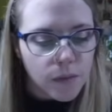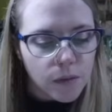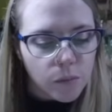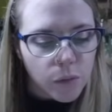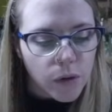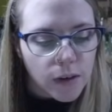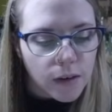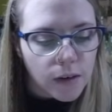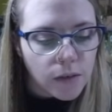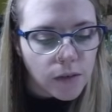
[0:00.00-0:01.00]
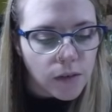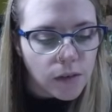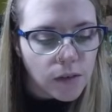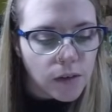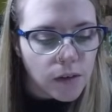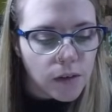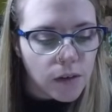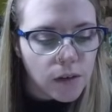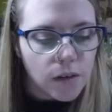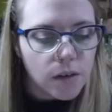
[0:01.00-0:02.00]
bring it down just a
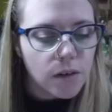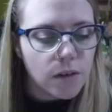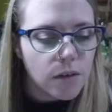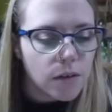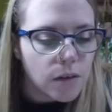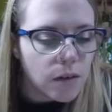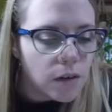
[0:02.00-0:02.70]
tish.